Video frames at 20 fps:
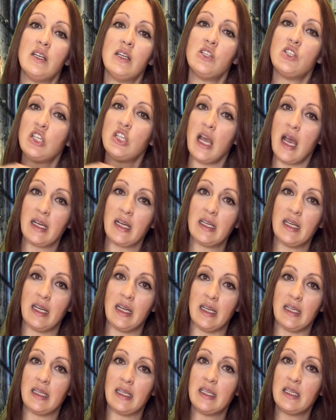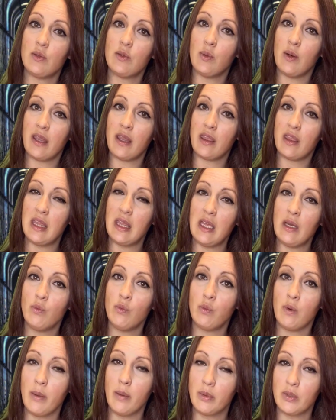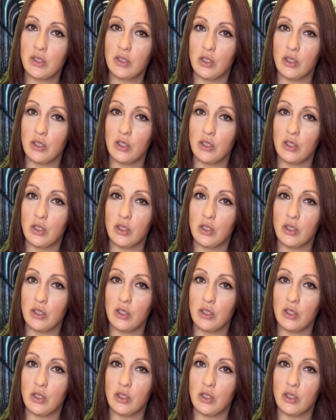injected it into a thin rubber